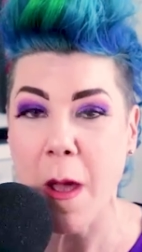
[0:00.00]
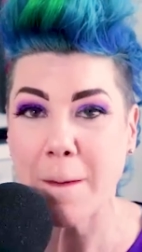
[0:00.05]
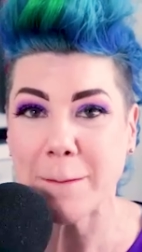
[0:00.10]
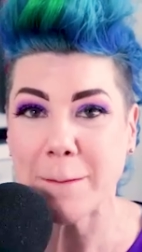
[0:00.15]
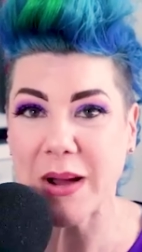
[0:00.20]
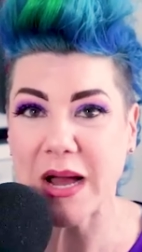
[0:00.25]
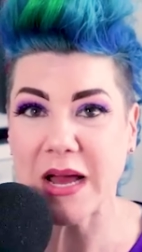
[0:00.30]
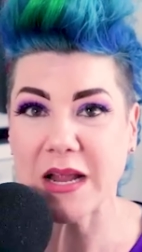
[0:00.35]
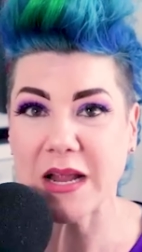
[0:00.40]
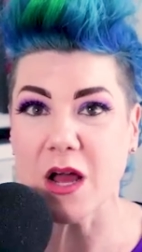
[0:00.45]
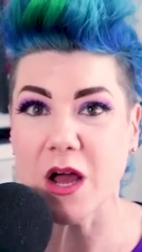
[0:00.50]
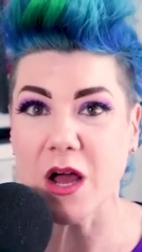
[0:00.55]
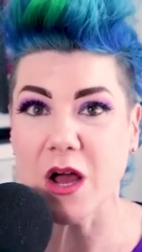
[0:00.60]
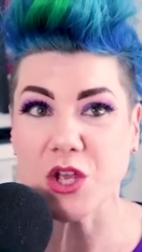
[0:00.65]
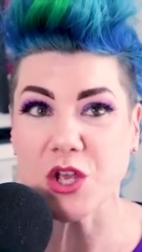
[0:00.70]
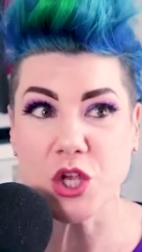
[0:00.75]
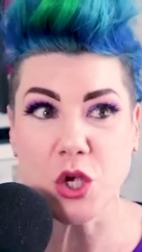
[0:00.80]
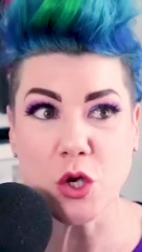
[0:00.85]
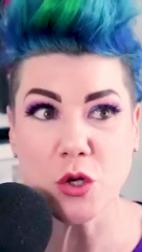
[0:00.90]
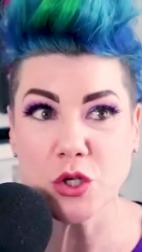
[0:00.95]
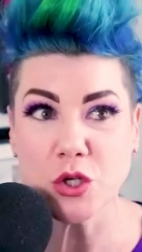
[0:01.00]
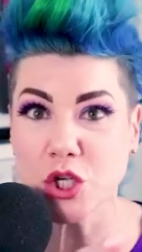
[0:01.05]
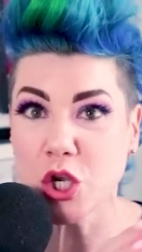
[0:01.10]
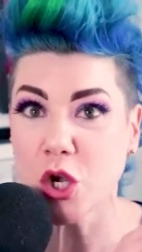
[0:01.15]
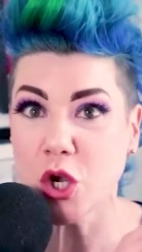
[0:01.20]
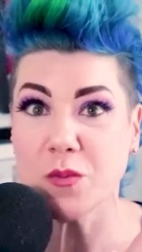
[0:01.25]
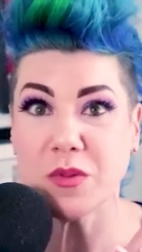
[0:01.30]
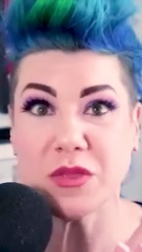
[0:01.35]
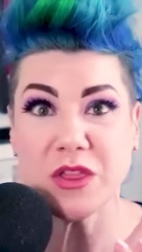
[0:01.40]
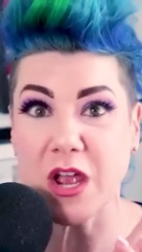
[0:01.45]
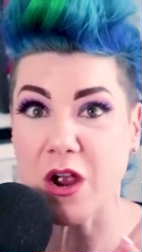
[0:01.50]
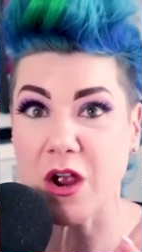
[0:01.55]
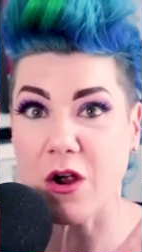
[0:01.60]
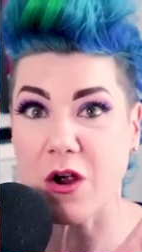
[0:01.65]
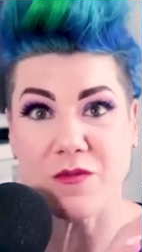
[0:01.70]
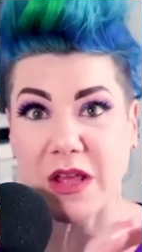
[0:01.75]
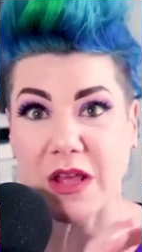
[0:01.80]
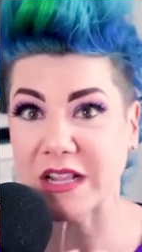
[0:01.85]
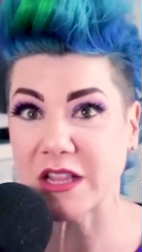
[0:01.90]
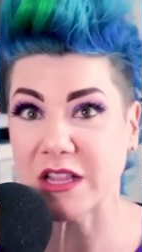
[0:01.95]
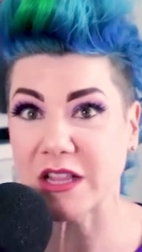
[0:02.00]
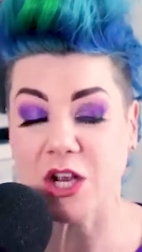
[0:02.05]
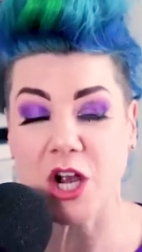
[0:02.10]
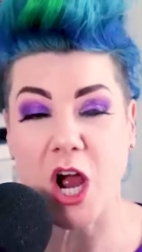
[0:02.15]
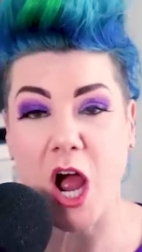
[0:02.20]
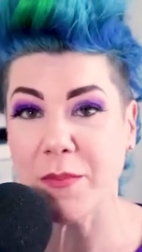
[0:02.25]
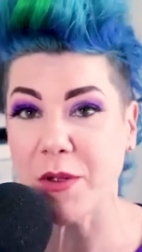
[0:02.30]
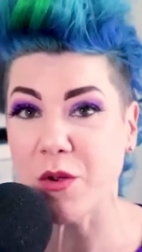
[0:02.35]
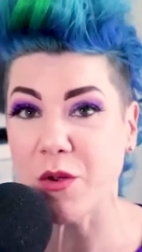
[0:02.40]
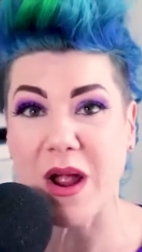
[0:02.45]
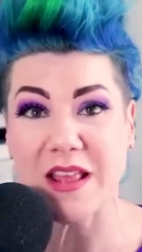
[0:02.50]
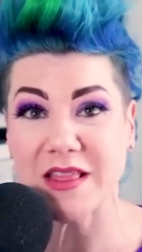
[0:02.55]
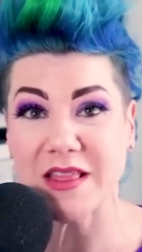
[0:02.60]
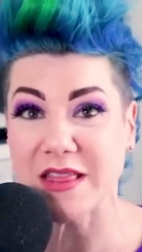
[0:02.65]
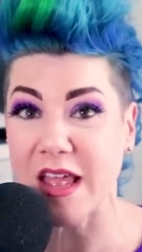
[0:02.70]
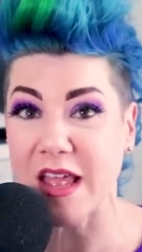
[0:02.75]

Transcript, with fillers: But uh, YouTube, they are like the copyright.